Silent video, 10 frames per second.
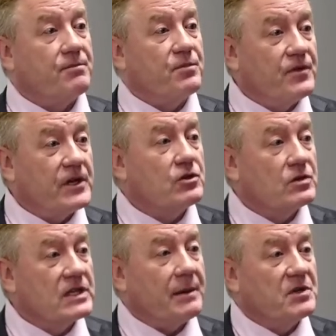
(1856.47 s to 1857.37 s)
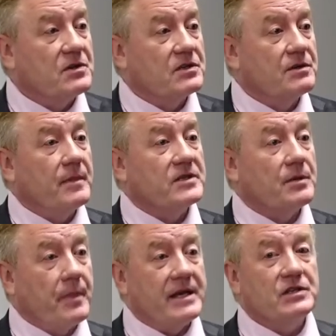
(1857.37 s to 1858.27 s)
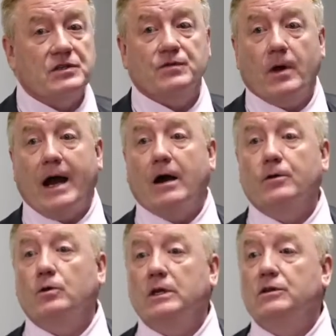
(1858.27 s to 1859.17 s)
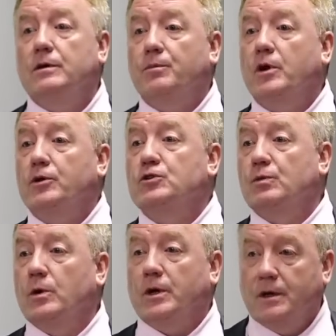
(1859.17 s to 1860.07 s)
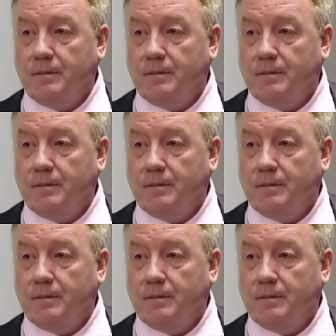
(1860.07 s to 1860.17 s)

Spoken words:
professional skepticism as a basis for how you need to approach your work.